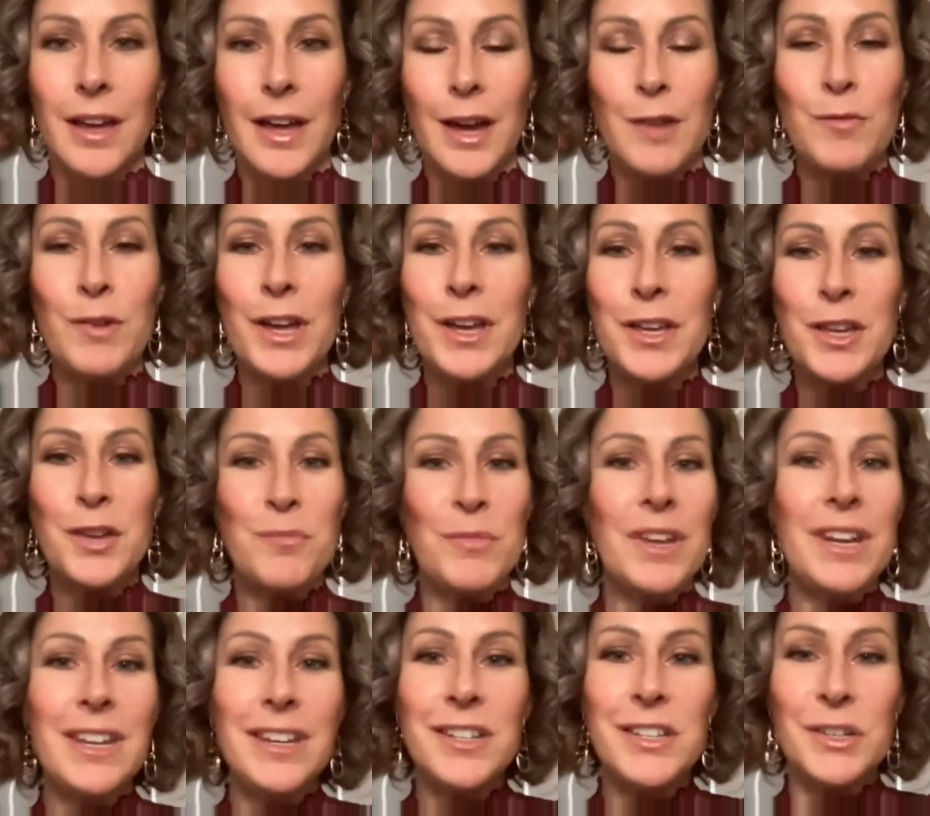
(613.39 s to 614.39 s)
I'm not
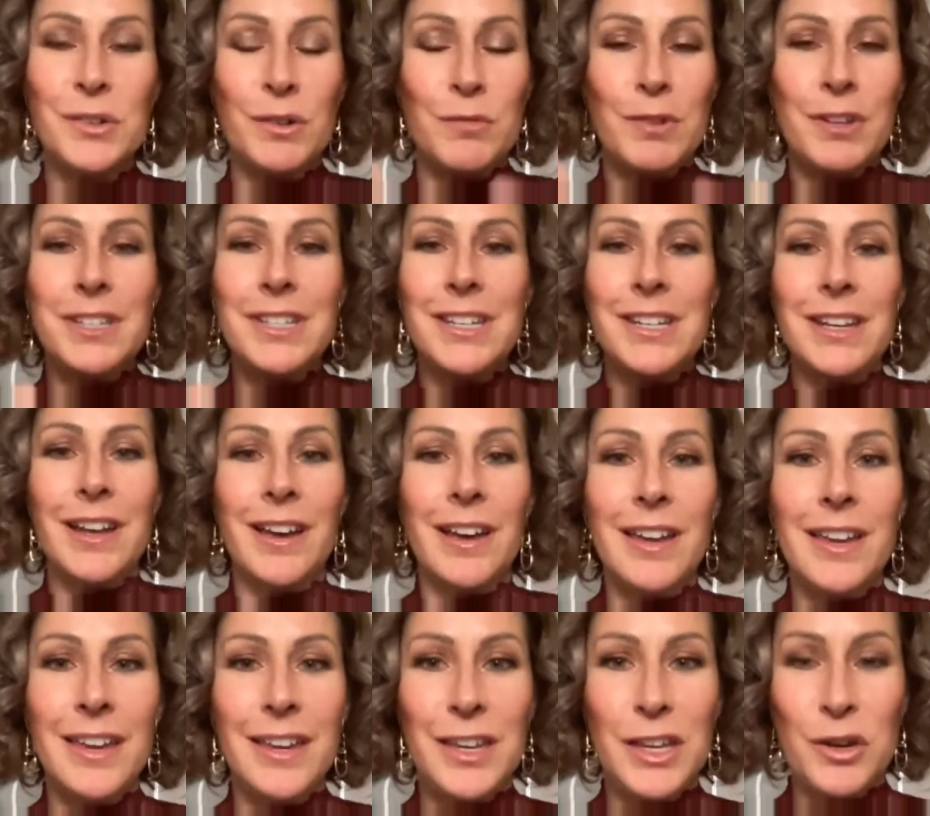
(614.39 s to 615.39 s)
committing to you. I'm not
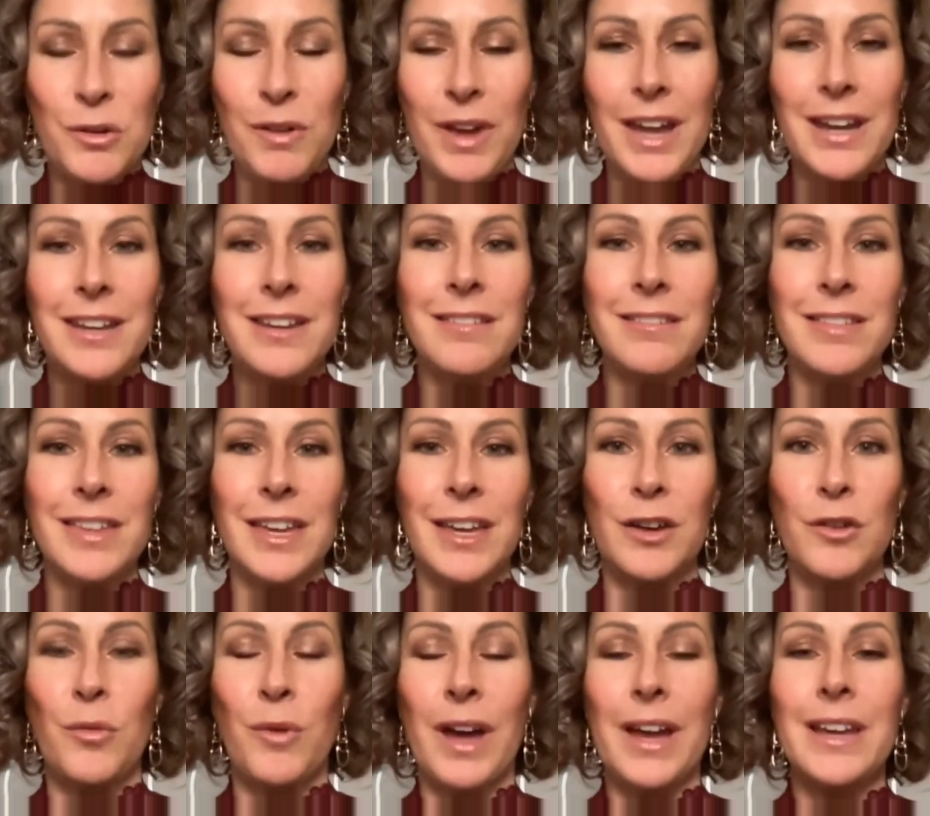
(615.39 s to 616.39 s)
denying you
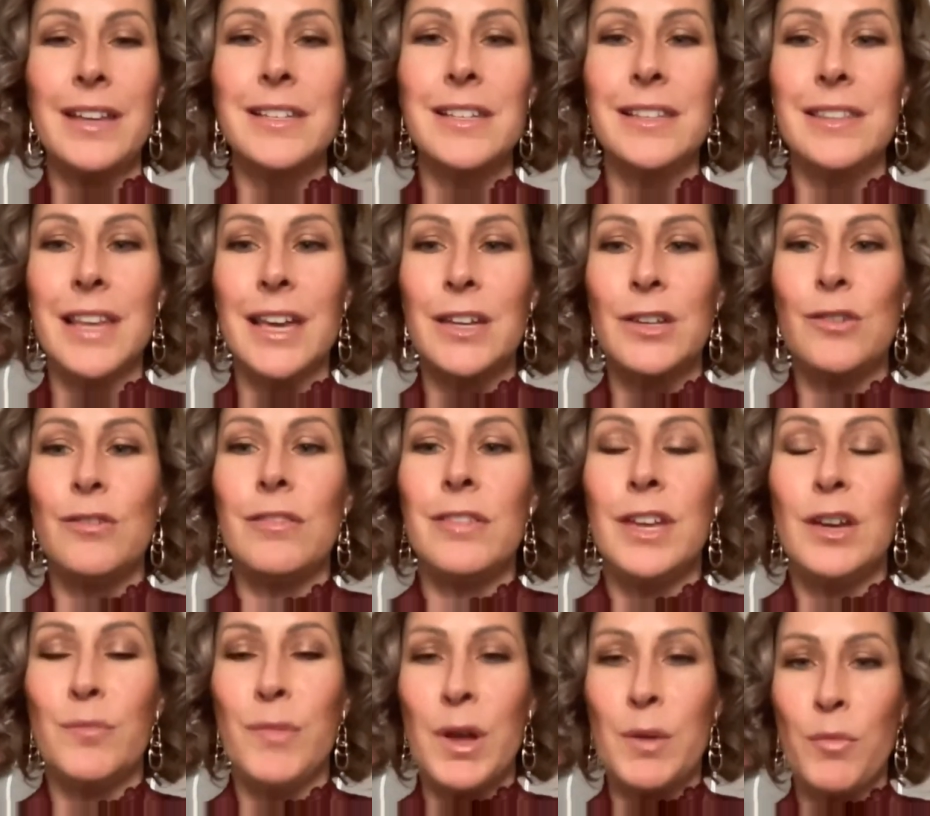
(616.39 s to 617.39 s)
anything. Why is it that you
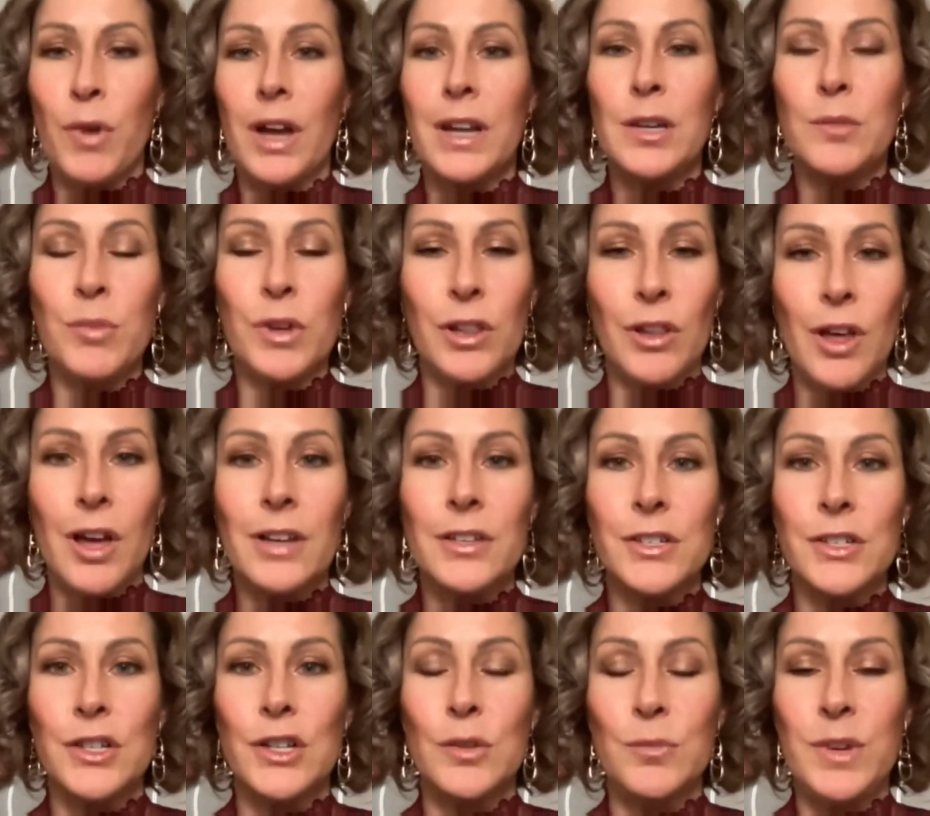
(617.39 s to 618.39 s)
think my body belongs
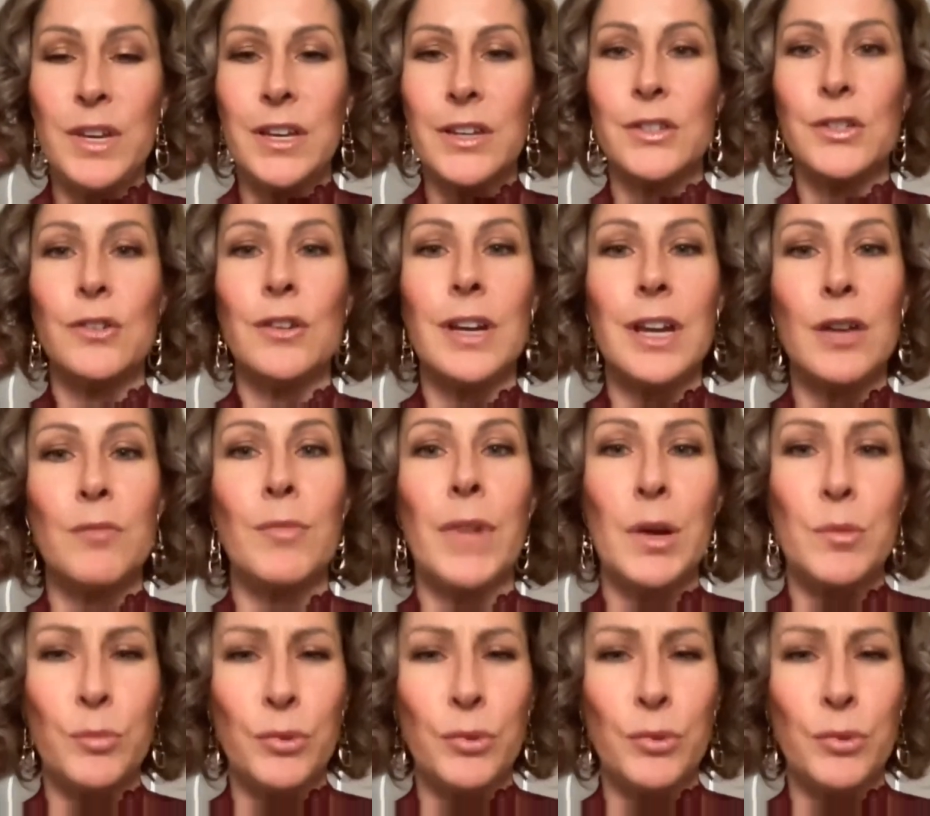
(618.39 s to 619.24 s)
to you because you're in my